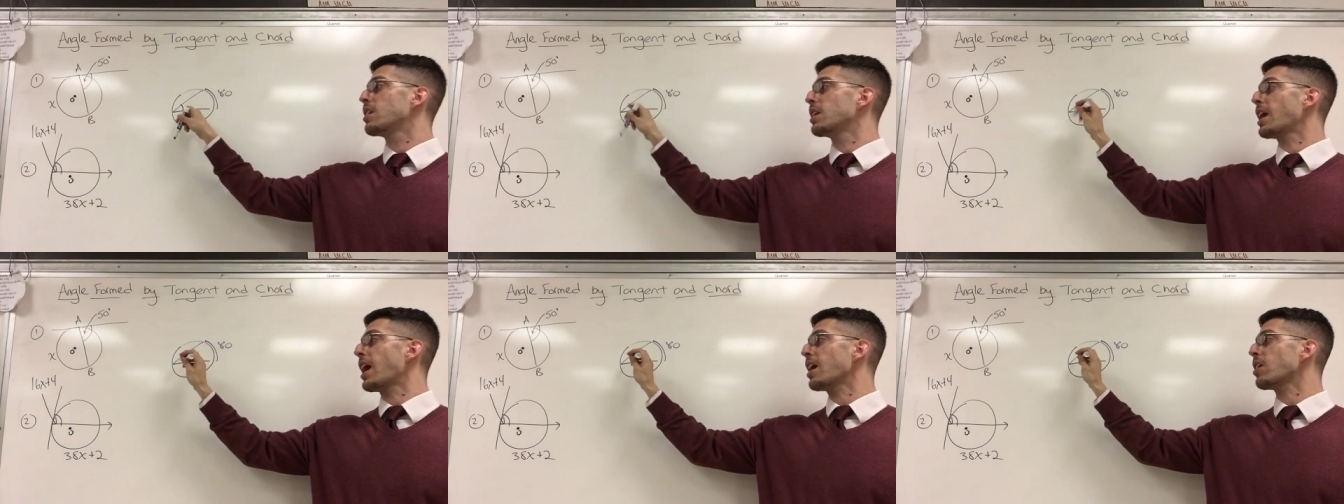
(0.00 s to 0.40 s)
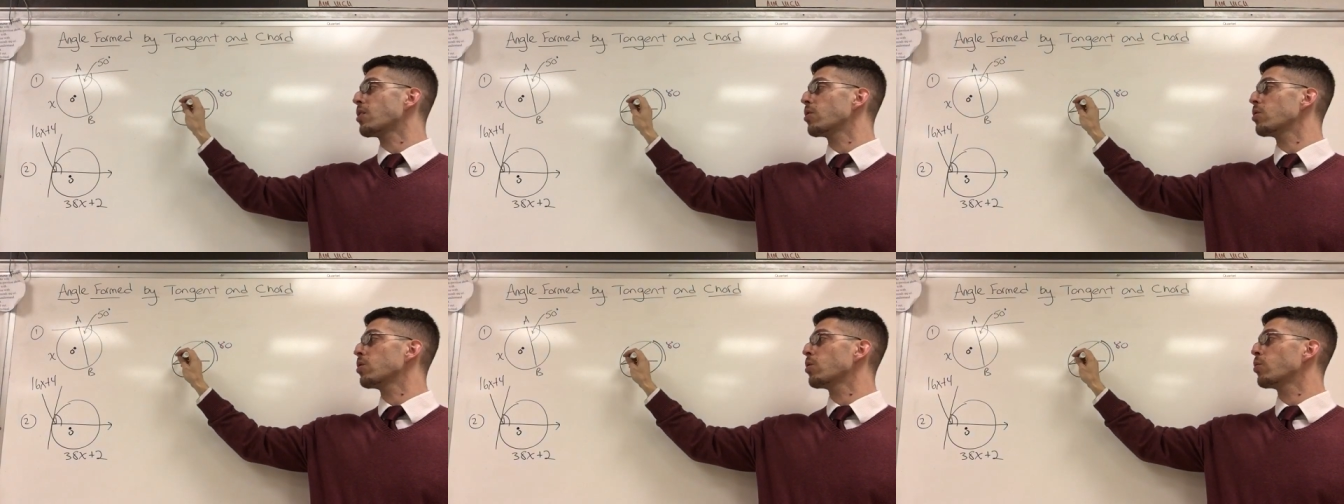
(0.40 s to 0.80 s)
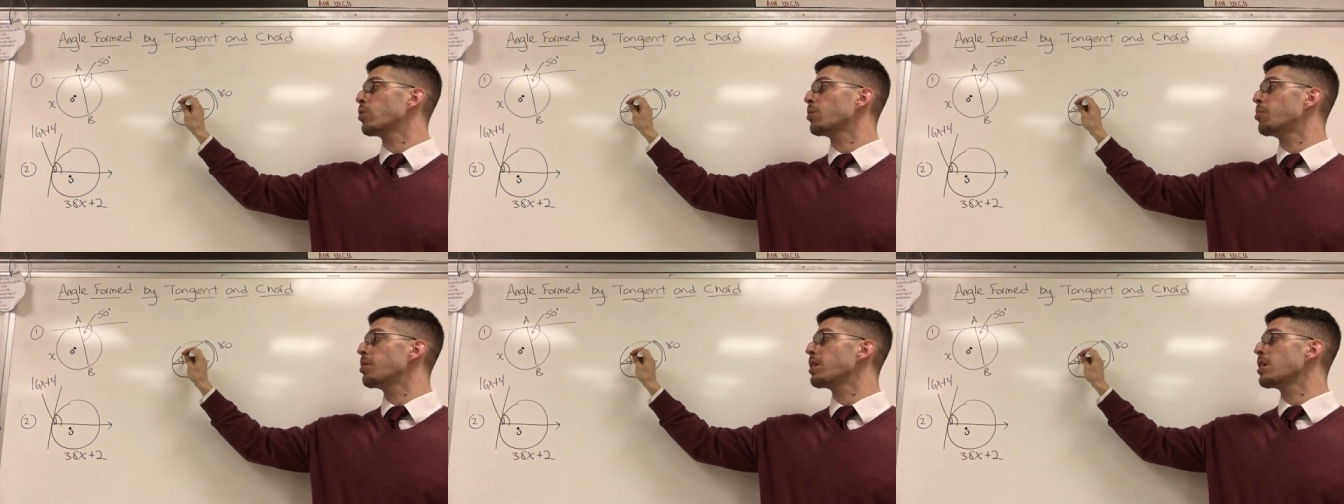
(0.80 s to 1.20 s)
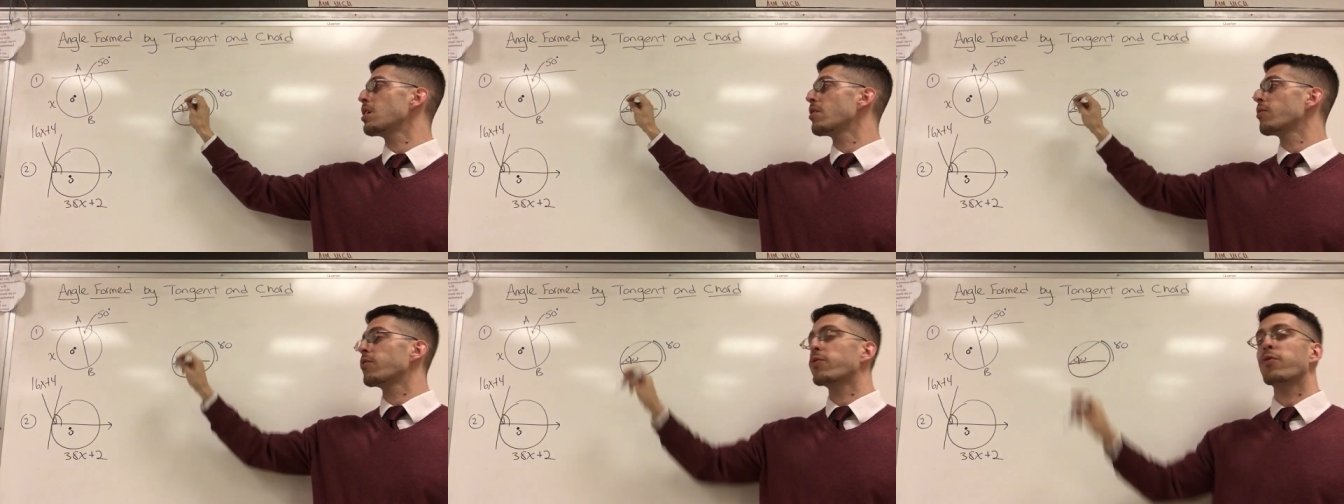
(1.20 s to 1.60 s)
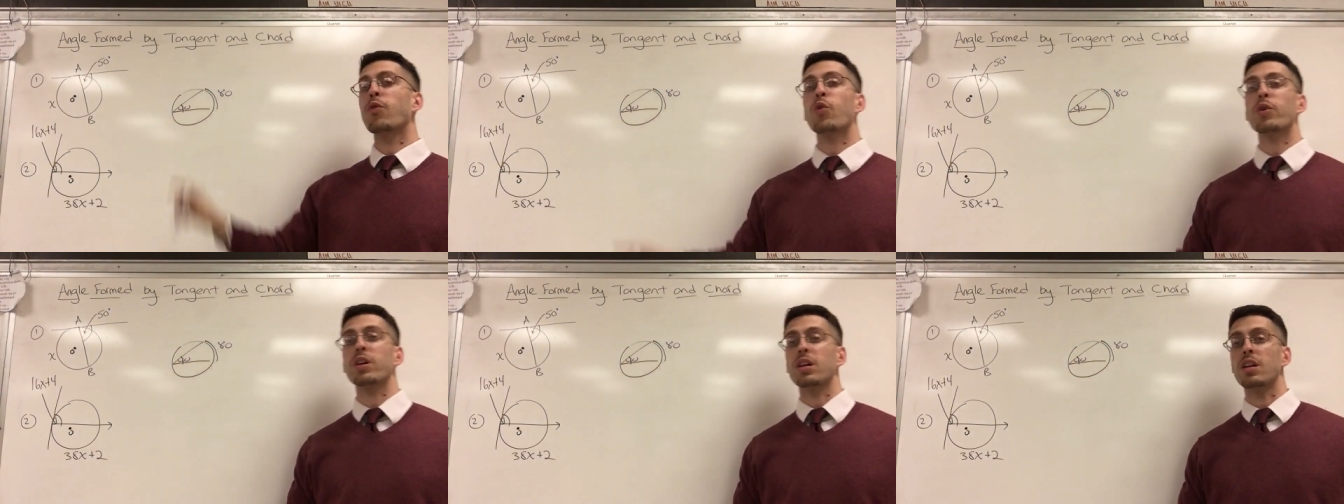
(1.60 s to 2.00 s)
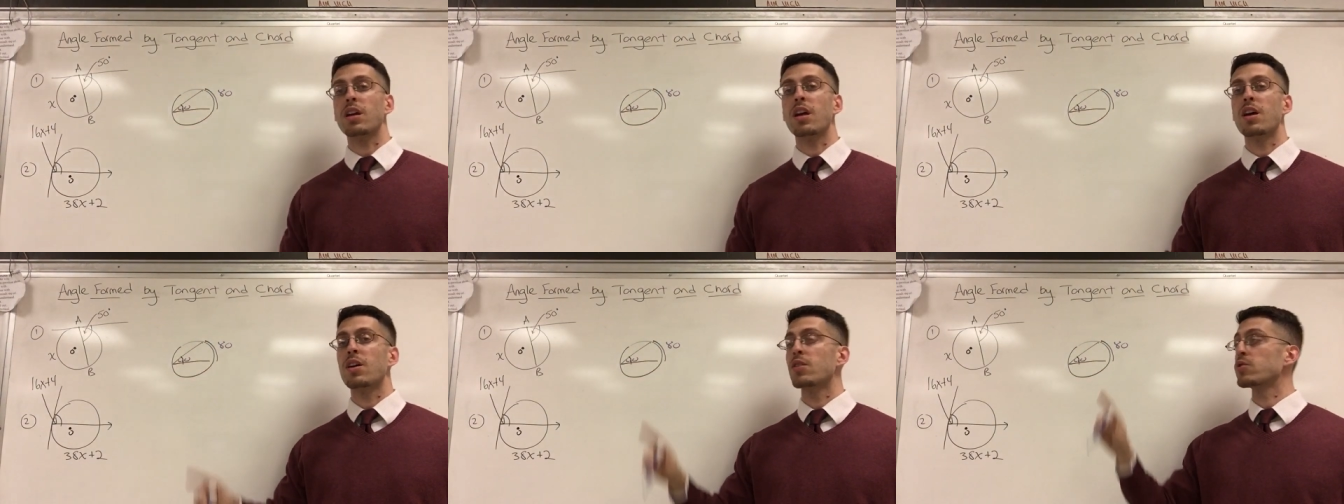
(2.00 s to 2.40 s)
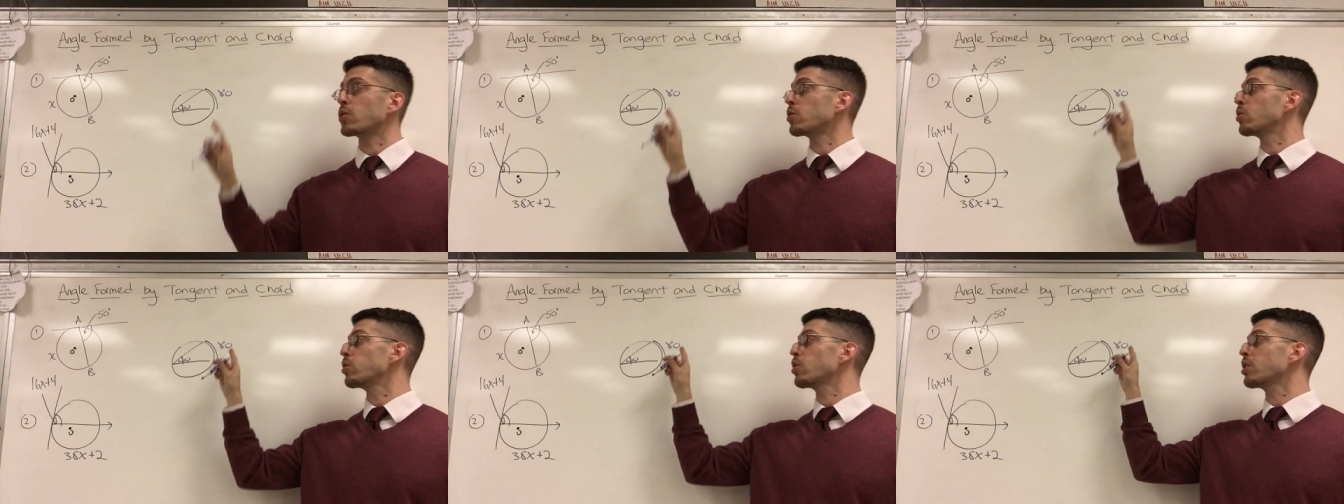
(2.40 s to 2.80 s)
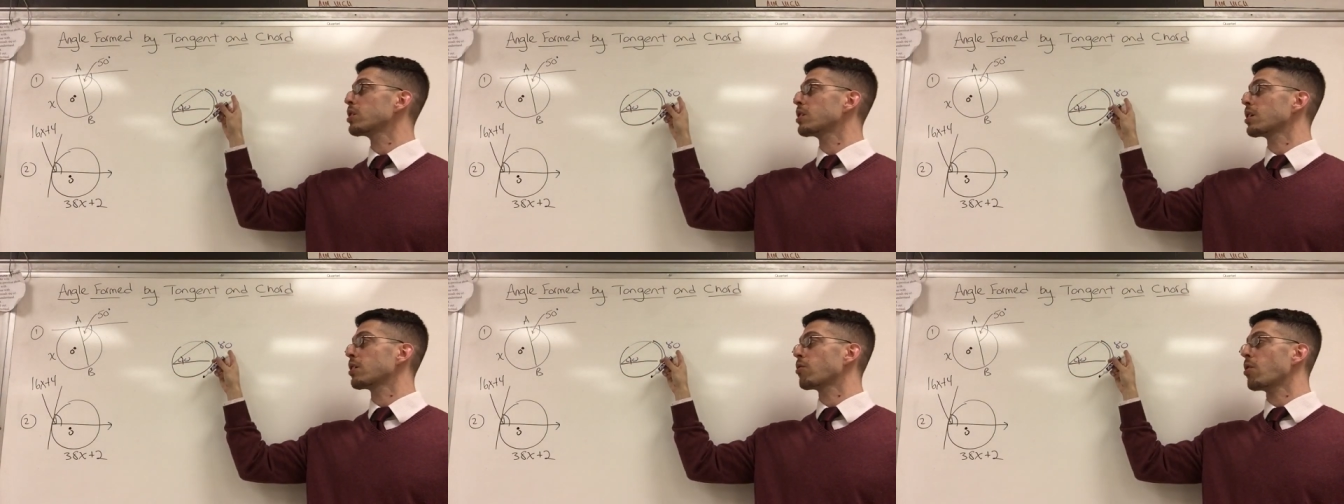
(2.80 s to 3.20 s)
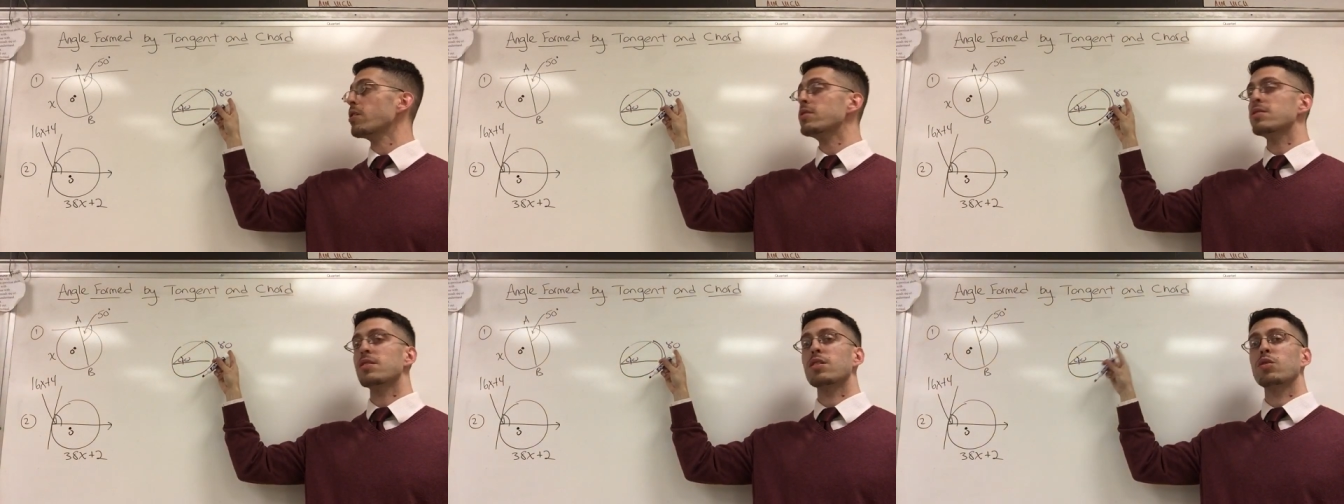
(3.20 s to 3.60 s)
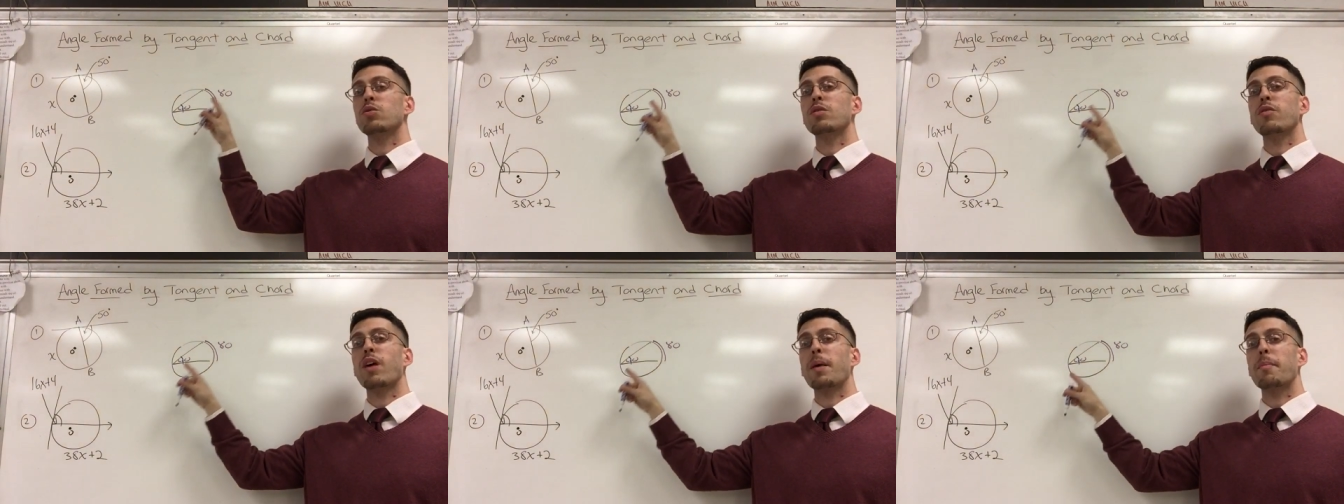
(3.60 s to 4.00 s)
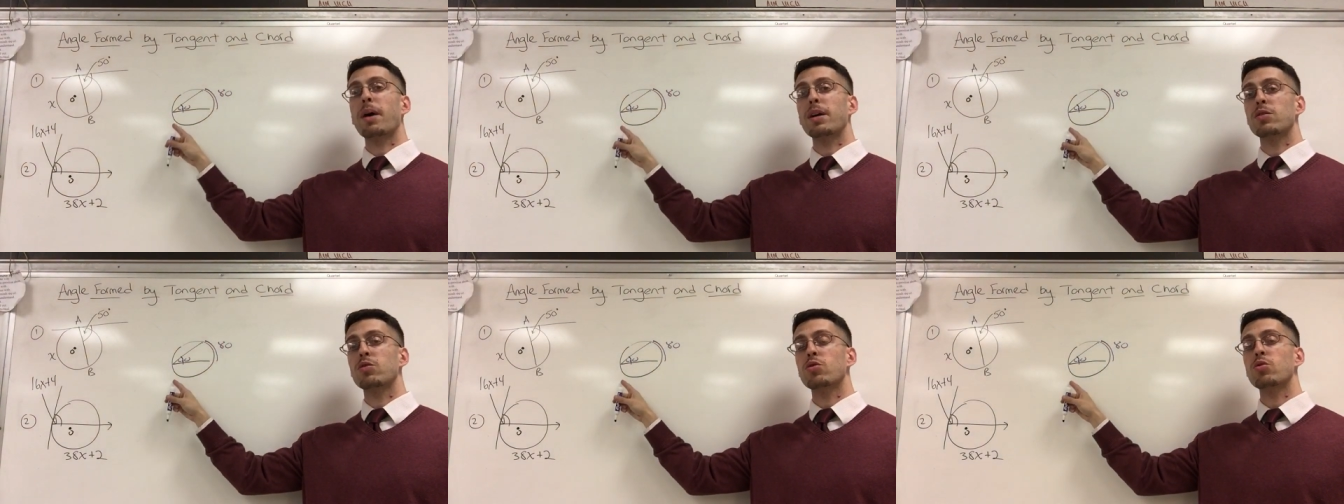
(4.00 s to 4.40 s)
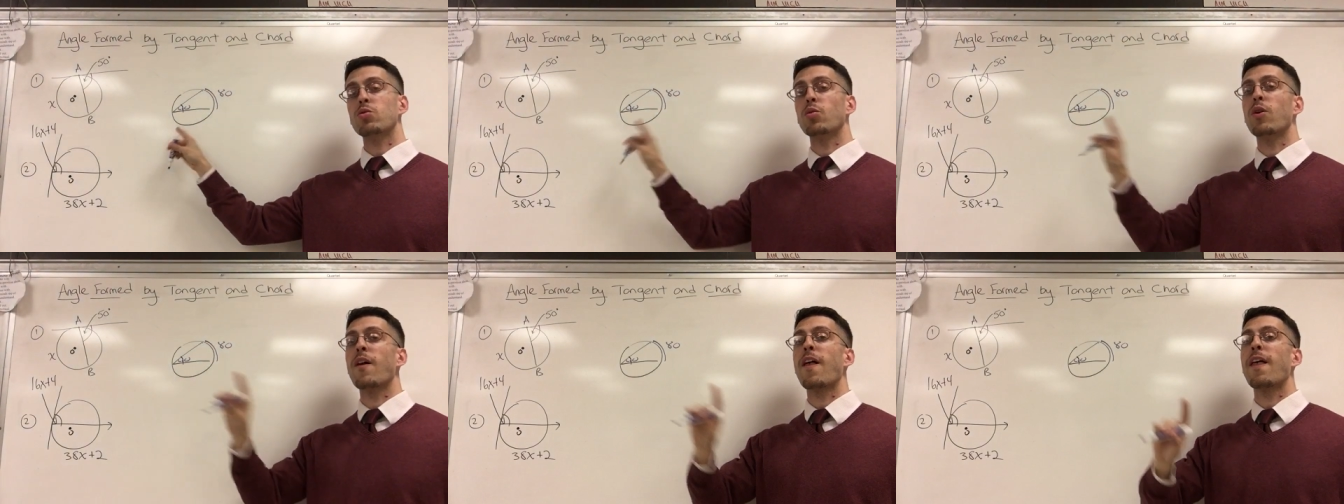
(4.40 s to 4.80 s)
the angle would be 40. So you look at the crust, you divide by two.